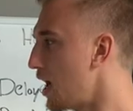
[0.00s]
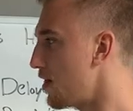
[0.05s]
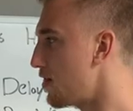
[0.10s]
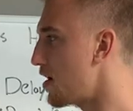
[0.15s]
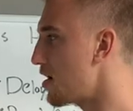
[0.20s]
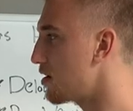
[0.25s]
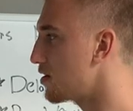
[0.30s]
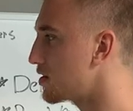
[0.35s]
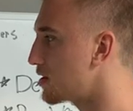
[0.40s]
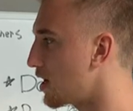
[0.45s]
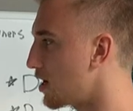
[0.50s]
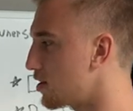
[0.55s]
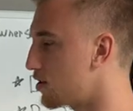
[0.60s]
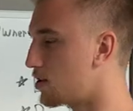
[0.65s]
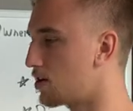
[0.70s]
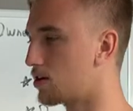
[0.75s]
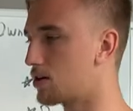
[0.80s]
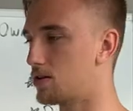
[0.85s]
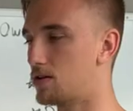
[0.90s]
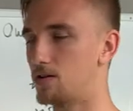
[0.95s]
There's a,
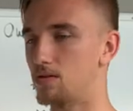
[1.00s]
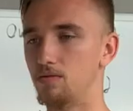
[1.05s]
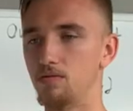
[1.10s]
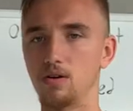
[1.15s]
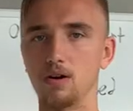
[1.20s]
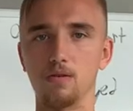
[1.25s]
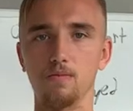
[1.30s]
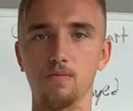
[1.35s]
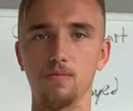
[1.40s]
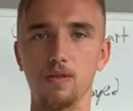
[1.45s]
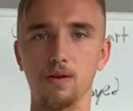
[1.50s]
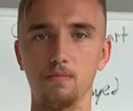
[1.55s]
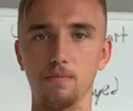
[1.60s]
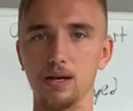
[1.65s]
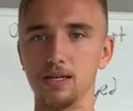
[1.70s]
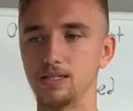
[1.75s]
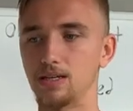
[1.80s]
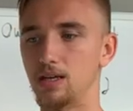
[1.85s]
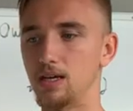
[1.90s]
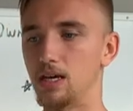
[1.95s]
they're, they're, they're, they're
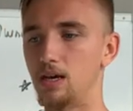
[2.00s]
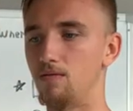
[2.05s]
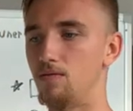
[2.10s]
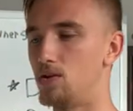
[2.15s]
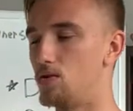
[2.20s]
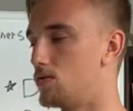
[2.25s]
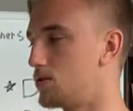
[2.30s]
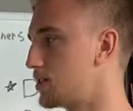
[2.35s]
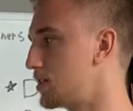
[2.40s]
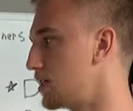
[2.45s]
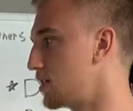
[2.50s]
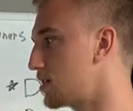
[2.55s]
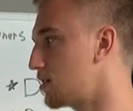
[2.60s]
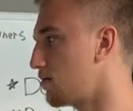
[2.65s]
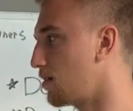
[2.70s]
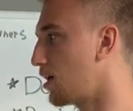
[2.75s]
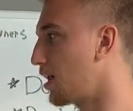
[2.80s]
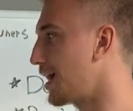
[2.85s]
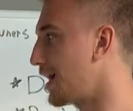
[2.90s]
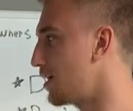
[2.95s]
basically giving you a
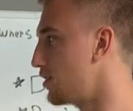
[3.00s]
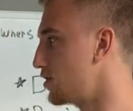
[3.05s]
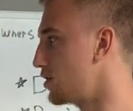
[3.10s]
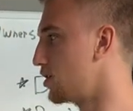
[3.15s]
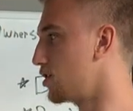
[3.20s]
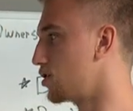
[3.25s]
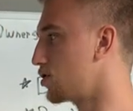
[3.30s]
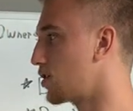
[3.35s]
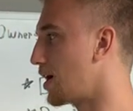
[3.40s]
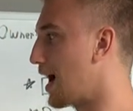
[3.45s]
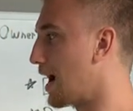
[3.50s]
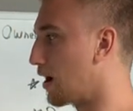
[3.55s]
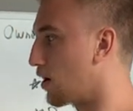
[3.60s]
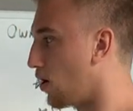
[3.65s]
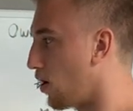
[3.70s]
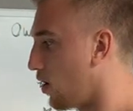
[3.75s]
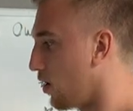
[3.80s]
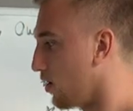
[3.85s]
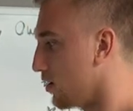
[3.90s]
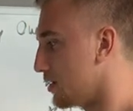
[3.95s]
system that allows you to track
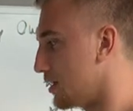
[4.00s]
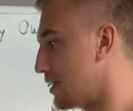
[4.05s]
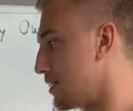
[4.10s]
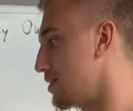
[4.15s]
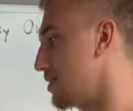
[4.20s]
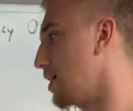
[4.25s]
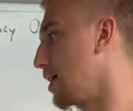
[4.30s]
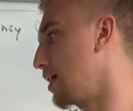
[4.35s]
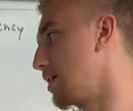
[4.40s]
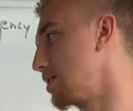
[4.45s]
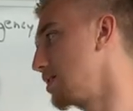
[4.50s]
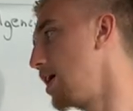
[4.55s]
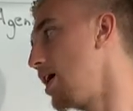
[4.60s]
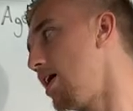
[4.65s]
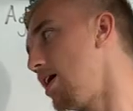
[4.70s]
all these things.